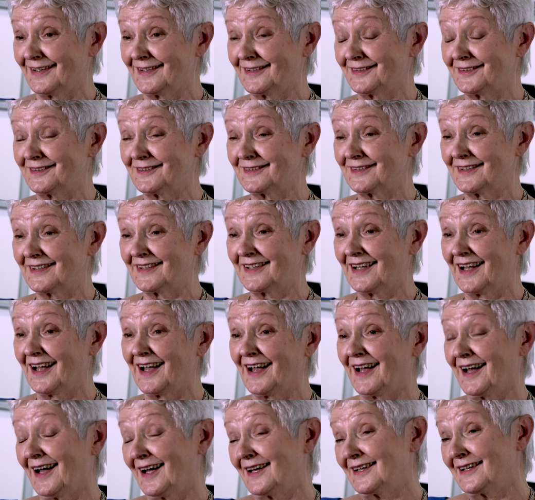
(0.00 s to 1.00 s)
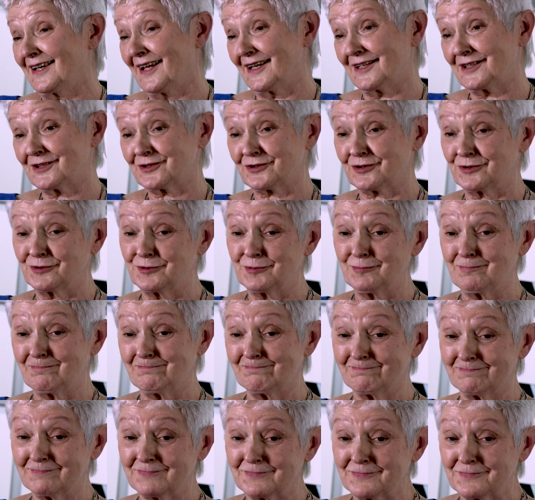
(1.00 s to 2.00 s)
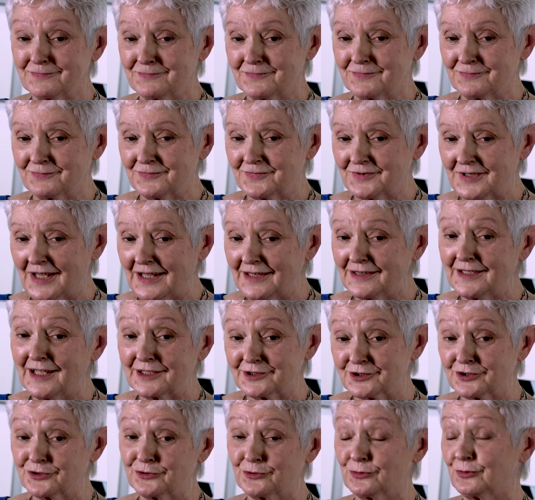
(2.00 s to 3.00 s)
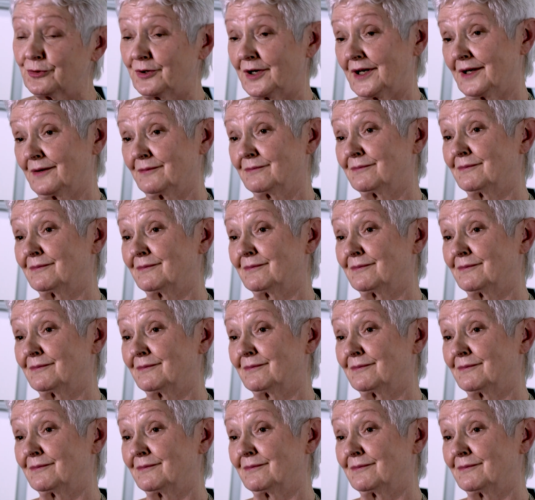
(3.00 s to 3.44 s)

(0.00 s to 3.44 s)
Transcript: And I like to tell that story.